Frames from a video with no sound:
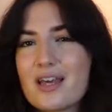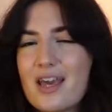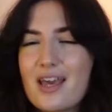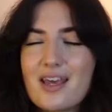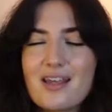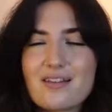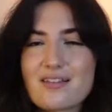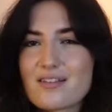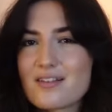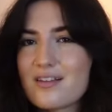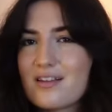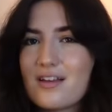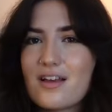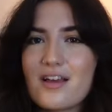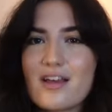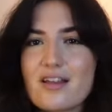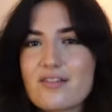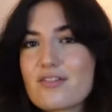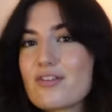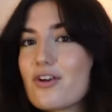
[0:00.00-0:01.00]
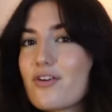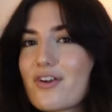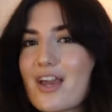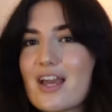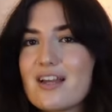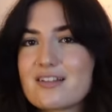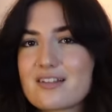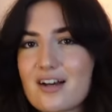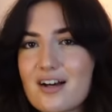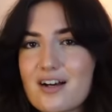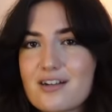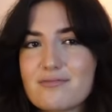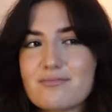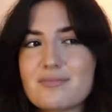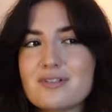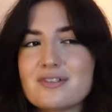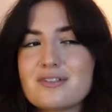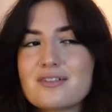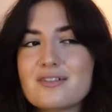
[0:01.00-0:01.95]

It's a it's an okay time.